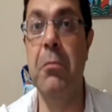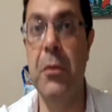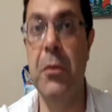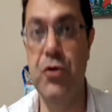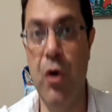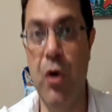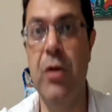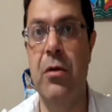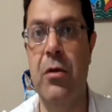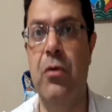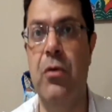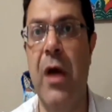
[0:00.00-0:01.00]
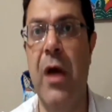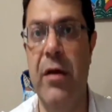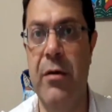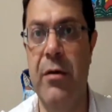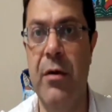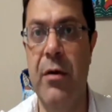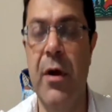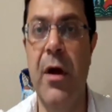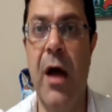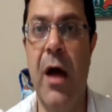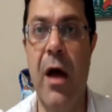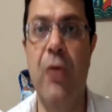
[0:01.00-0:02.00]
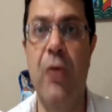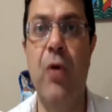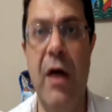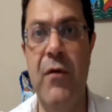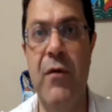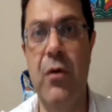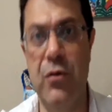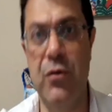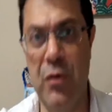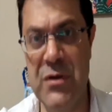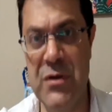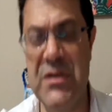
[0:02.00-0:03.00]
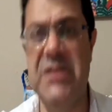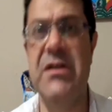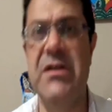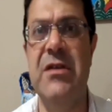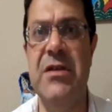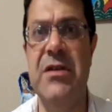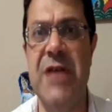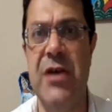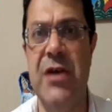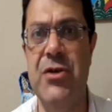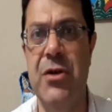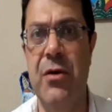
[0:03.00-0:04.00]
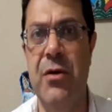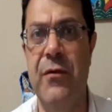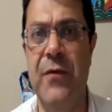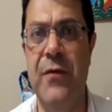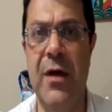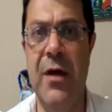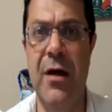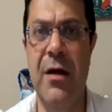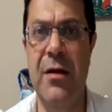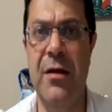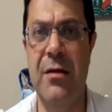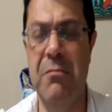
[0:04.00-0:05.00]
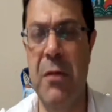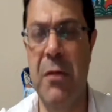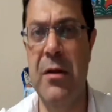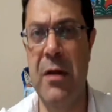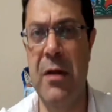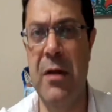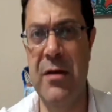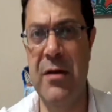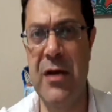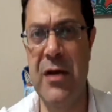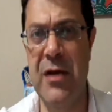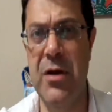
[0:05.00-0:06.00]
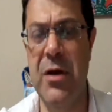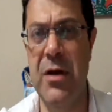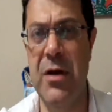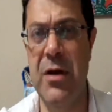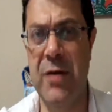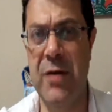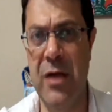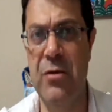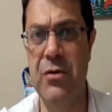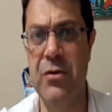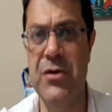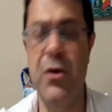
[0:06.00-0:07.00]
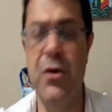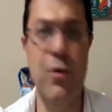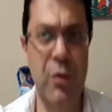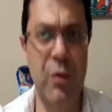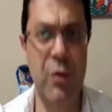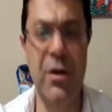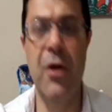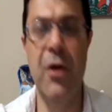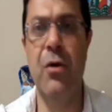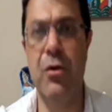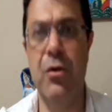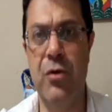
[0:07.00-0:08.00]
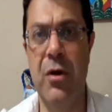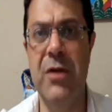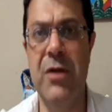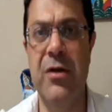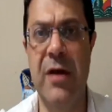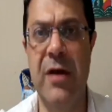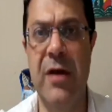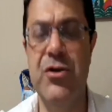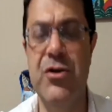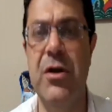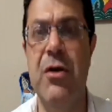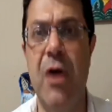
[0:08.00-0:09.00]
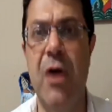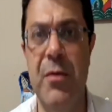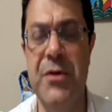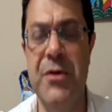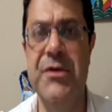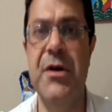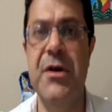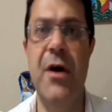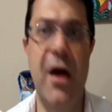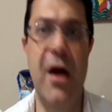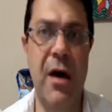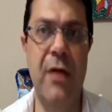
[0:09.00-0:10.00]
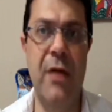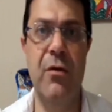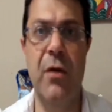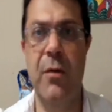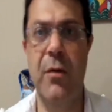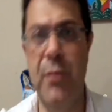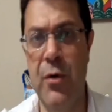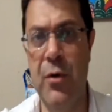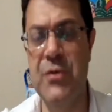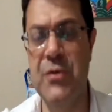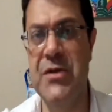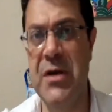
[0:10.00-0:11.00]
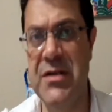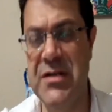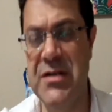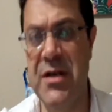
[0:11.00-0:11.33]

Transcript: joined together. And whoever controls this intersection of international trade routes would control international commerce and imposes its